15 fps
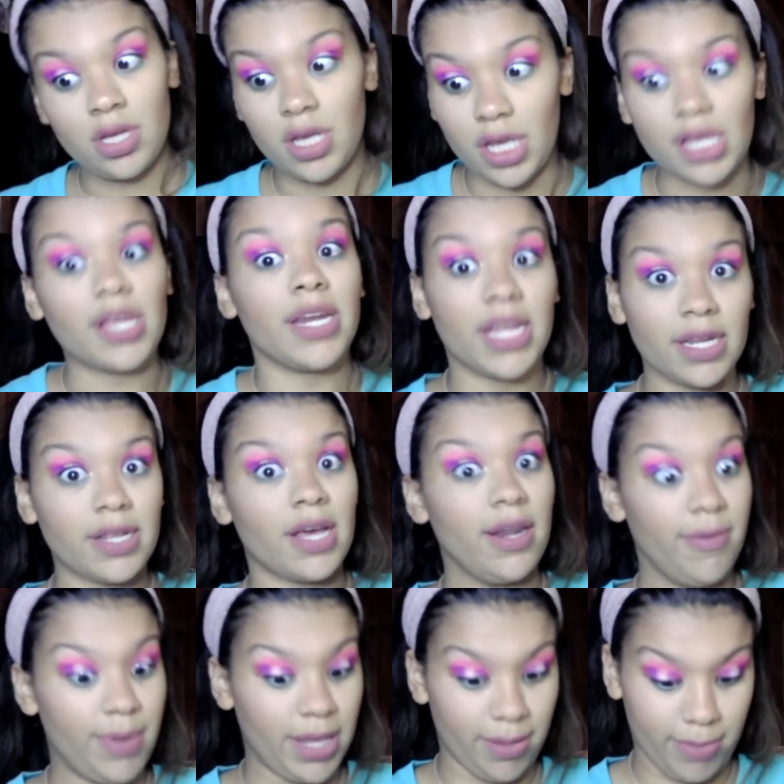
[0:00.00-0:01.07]
You need a ton of
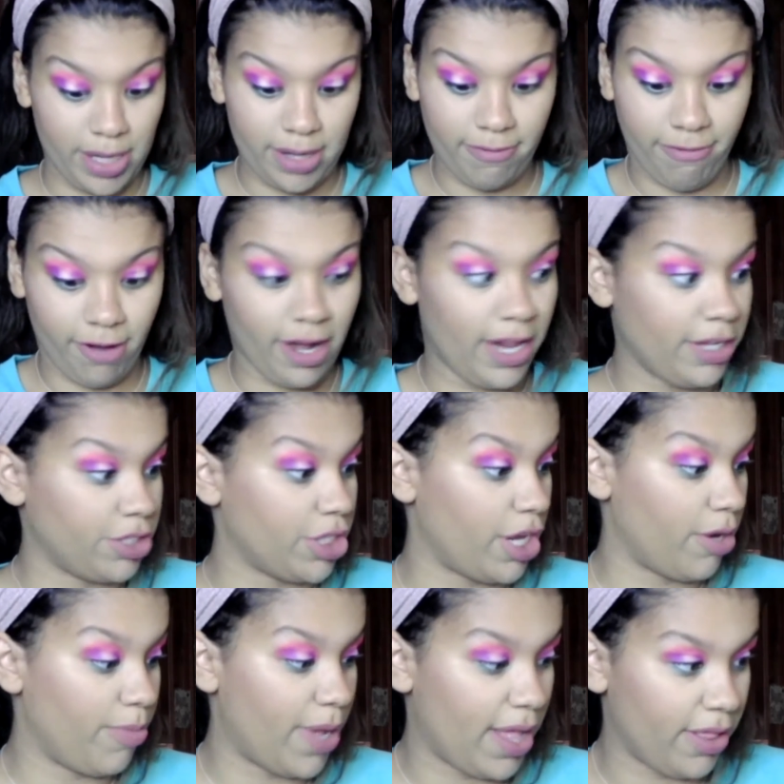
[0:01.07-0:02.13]
pigment for an eyeshadow
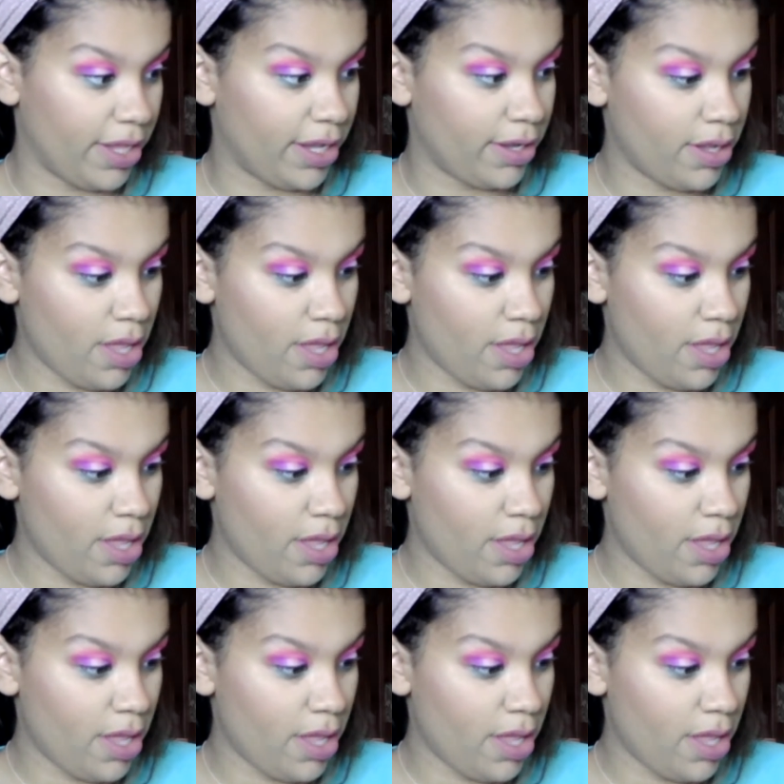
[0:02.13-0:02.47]
palette.